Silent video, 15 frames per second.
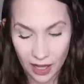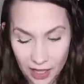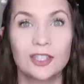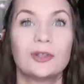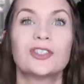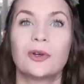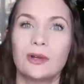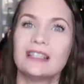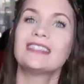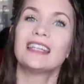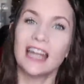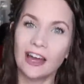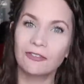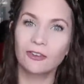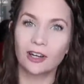So it's always
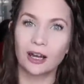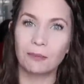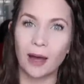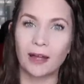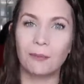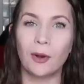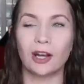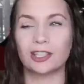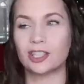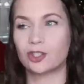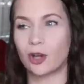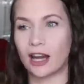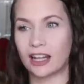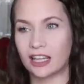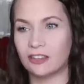an effort on my part to
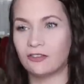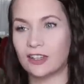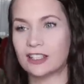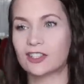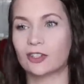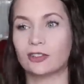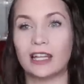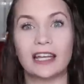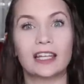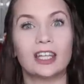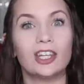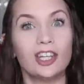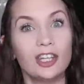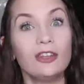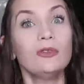try to convince her, like,
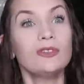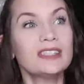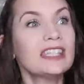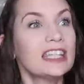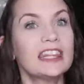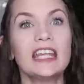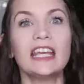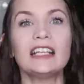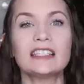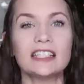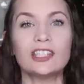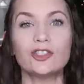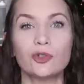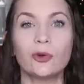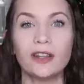use the things and
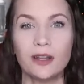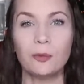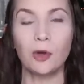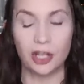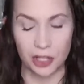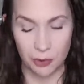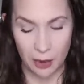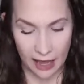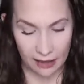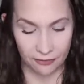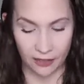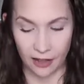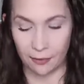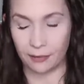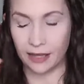enjoy them while you have
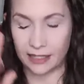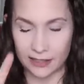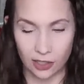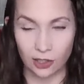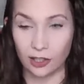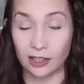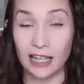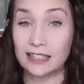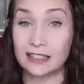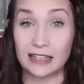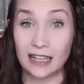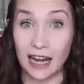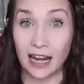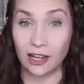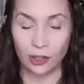them. It's a lesson
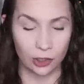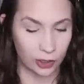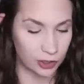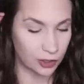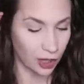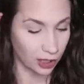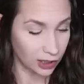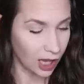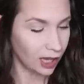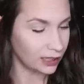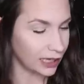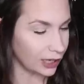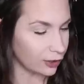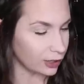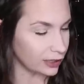that I learned a lot
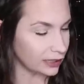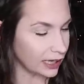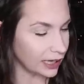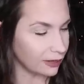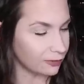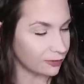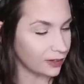later in life.